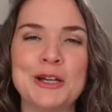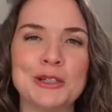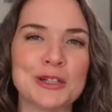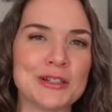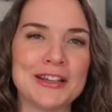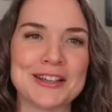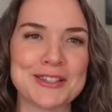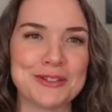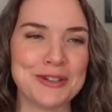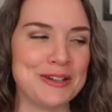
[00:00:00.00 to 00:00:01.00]
looked like a
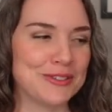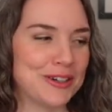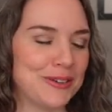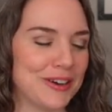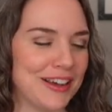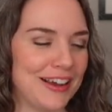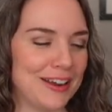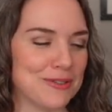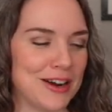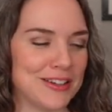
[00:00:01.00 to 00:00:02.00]
screen recording
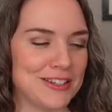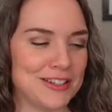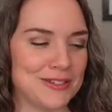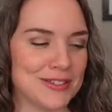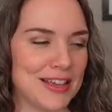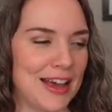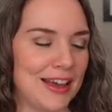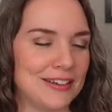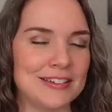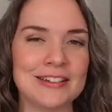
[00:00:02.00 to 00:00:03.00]
and wanted to use
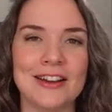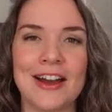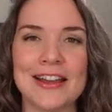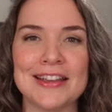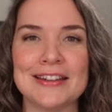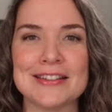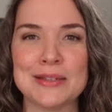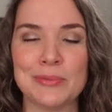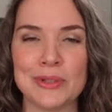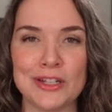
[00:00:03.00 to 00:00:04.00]
that, I can
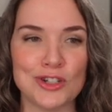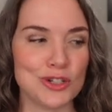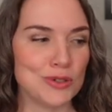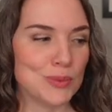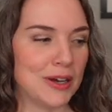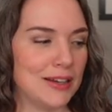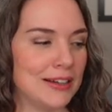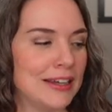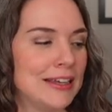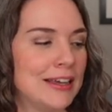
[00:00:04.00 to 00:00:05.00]
simply choose one.
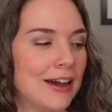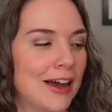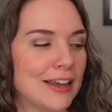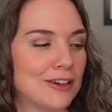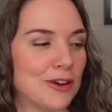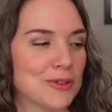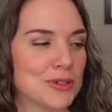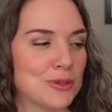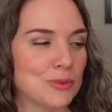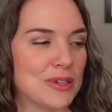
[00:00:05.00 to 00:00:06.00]
I can
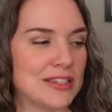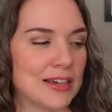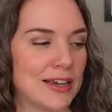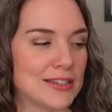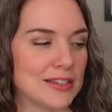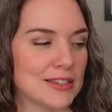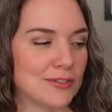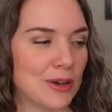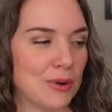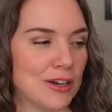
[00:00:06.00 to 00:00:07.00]
also resize this if
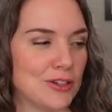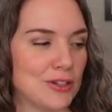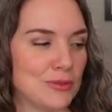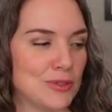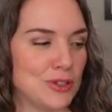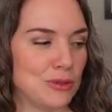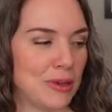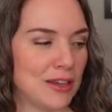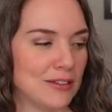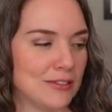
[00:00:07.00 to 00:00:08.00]
I wanted to zoom
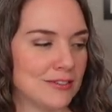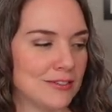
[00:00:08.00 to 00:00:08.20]
in